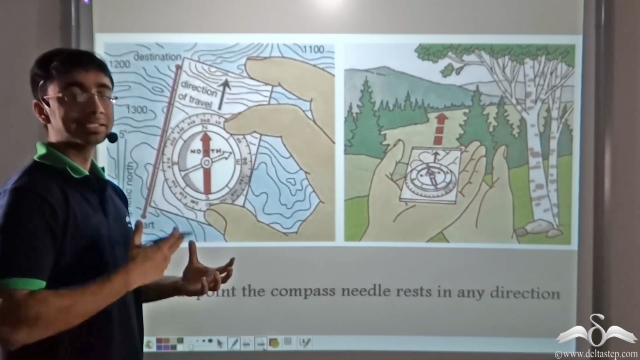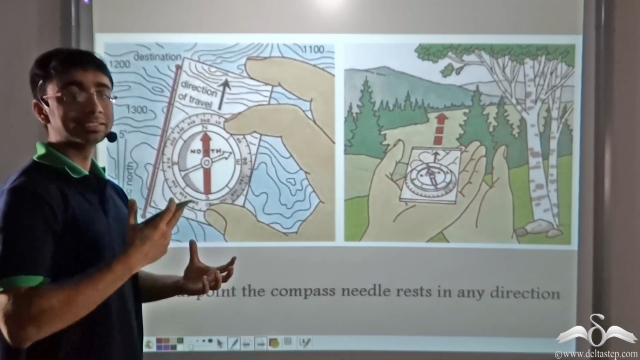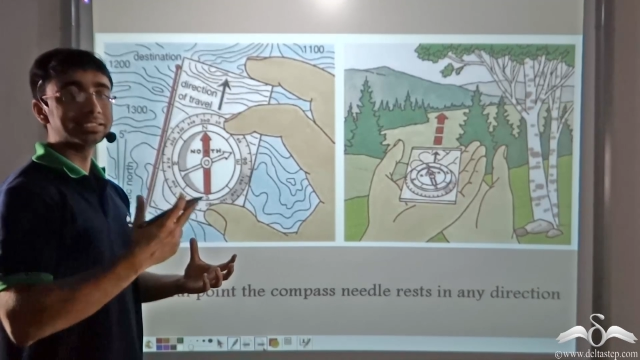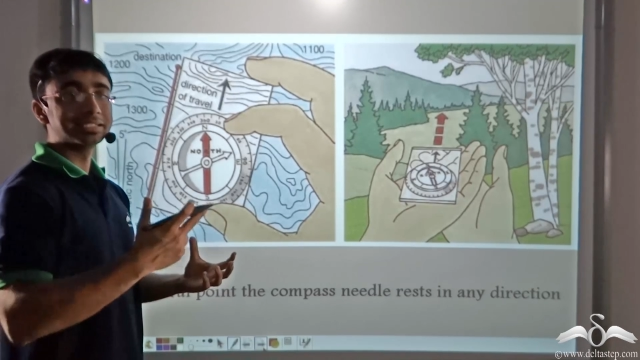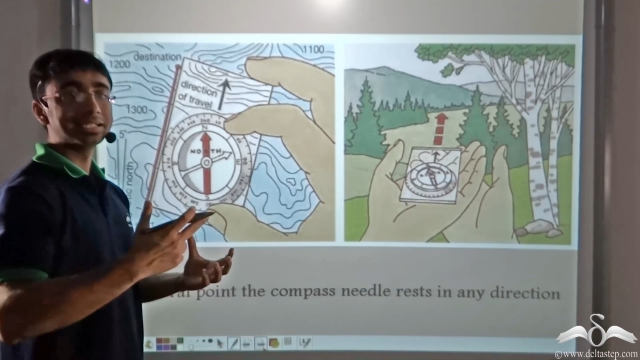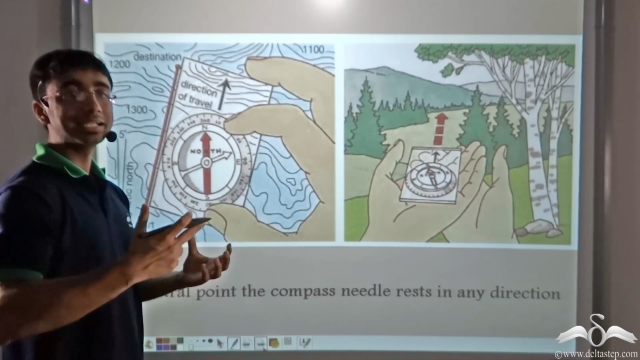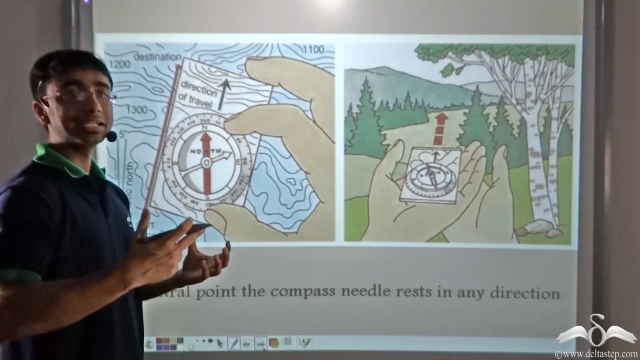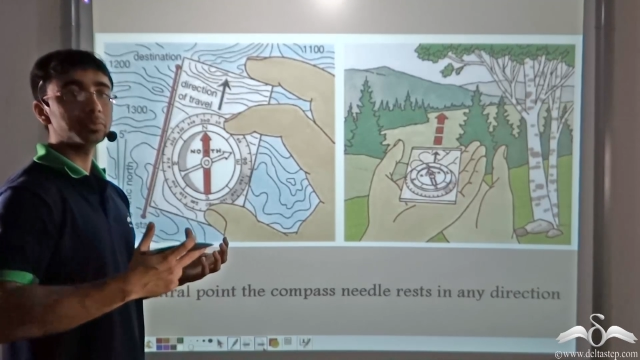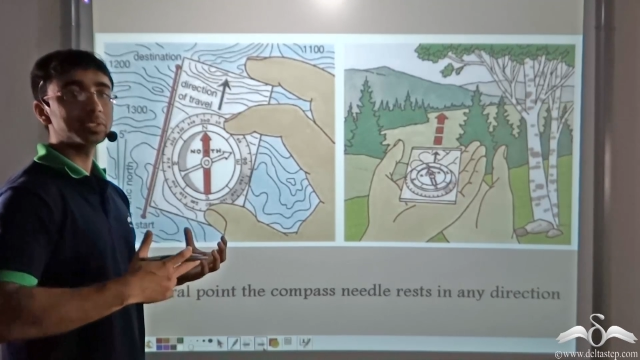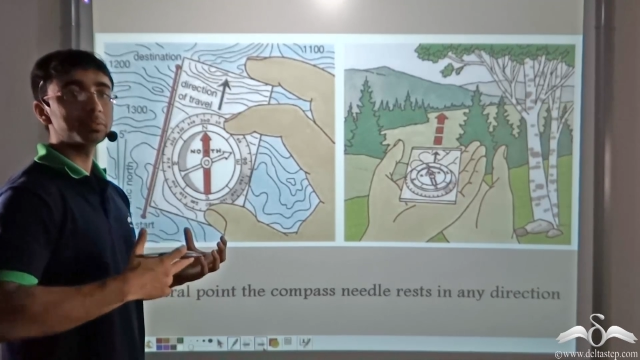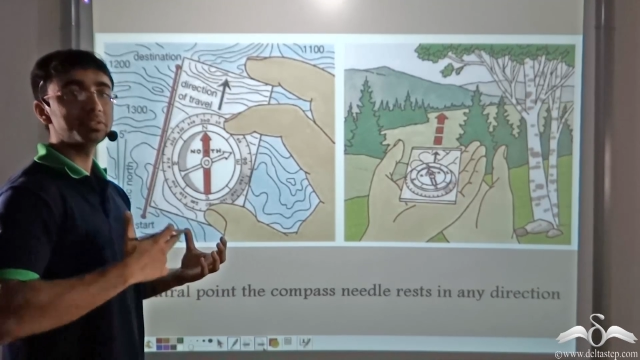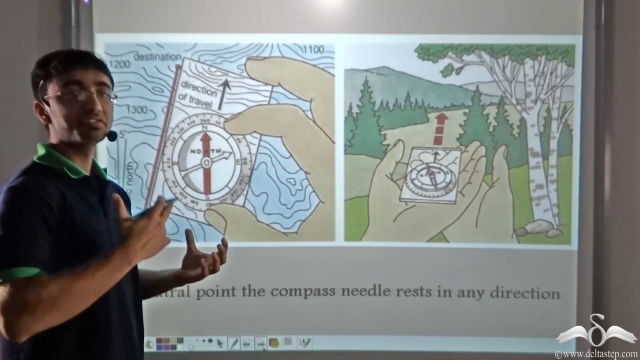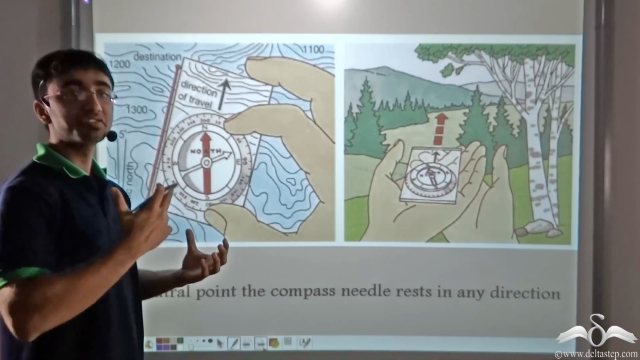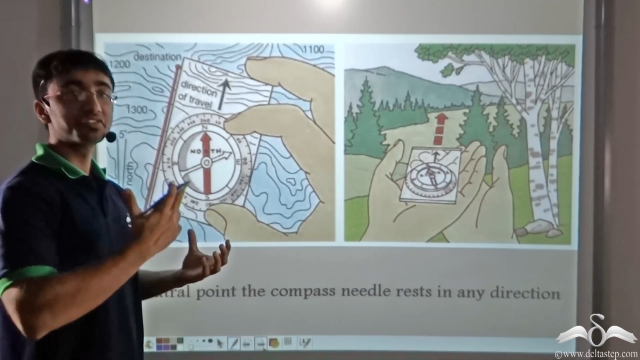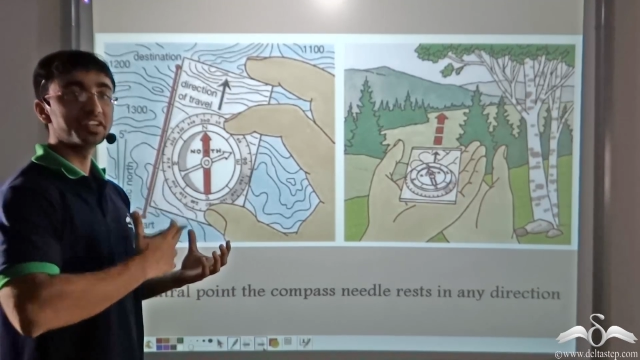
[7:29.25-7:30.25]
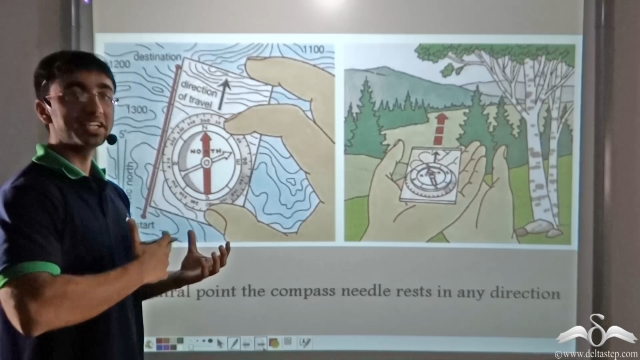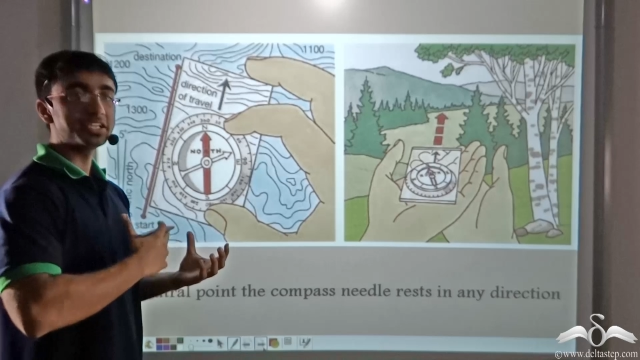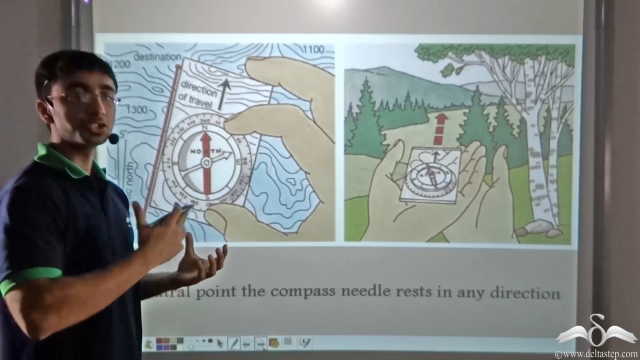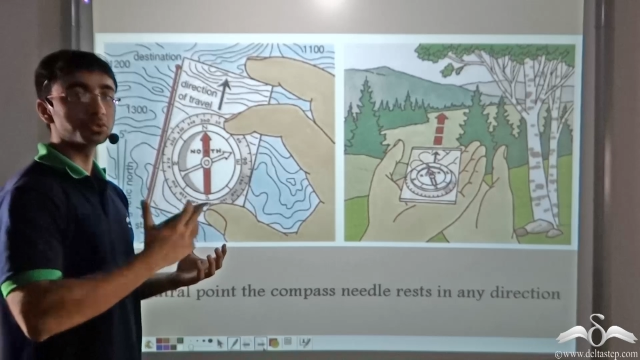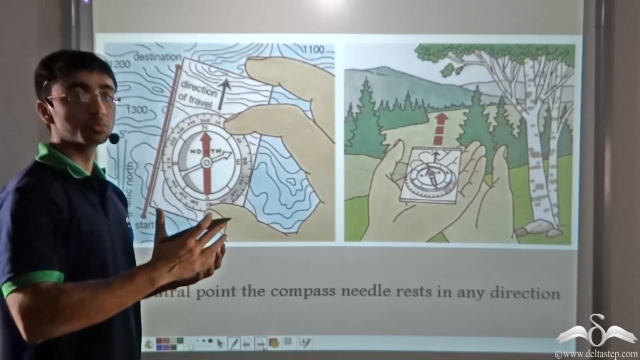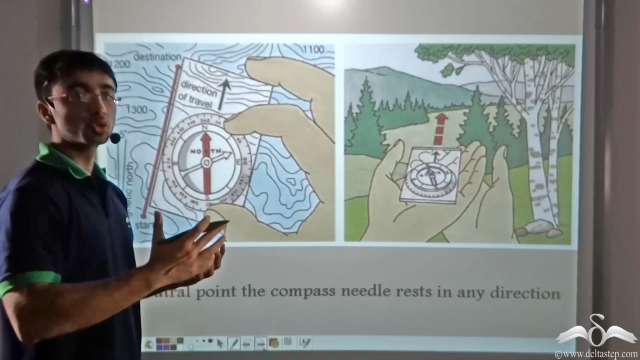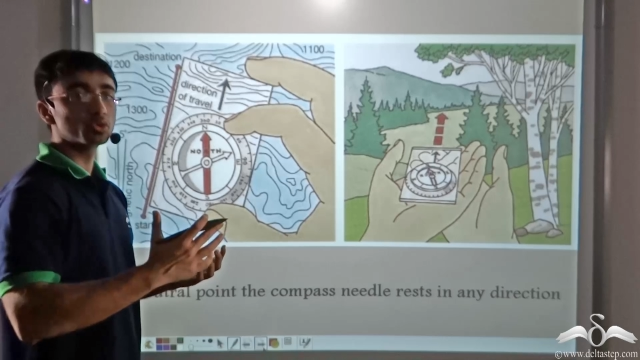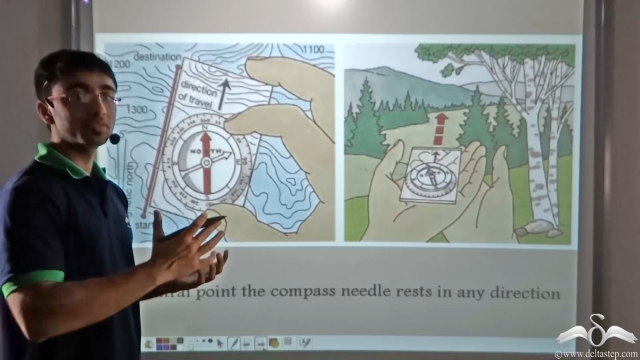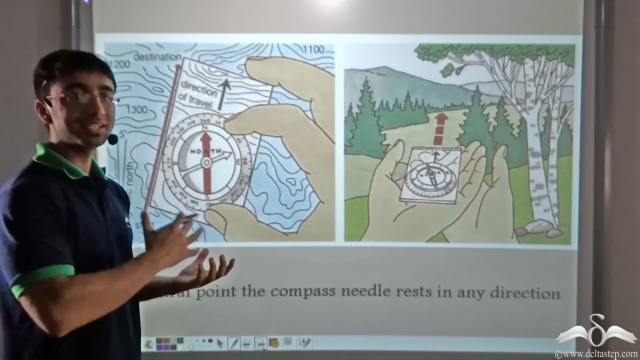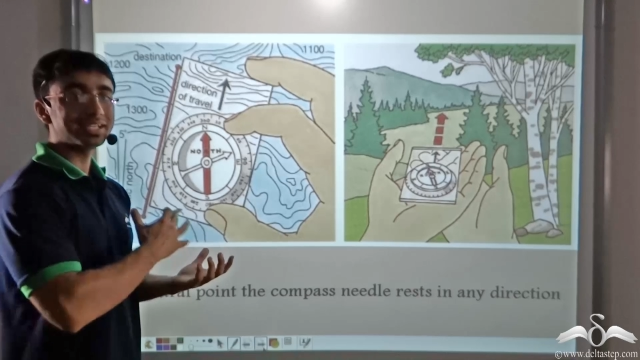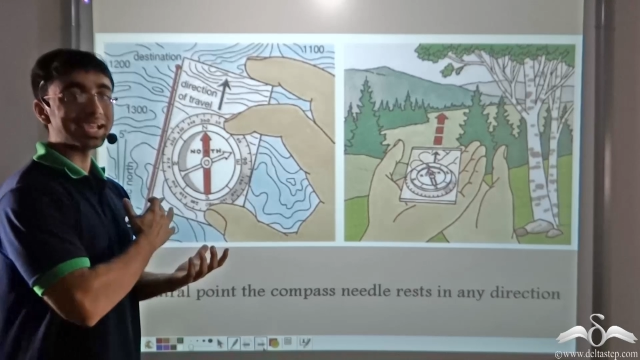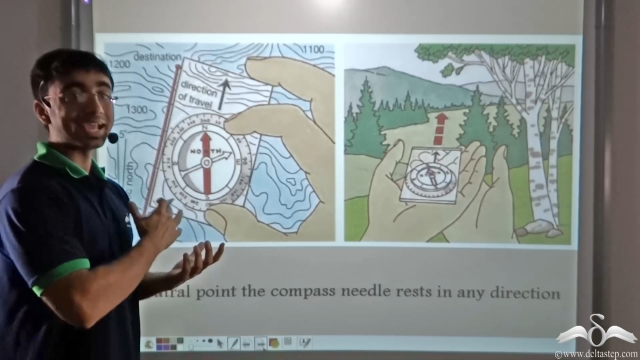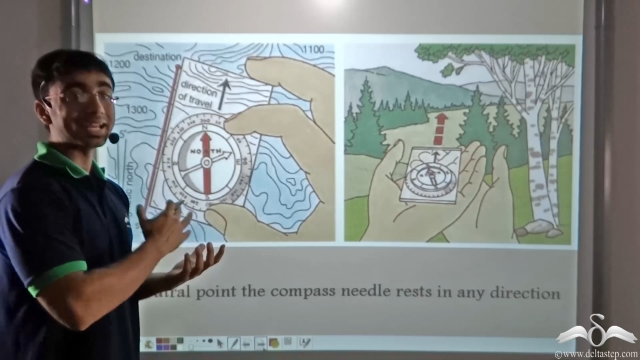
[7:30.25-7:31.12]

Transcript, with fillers: the needle will be free to move in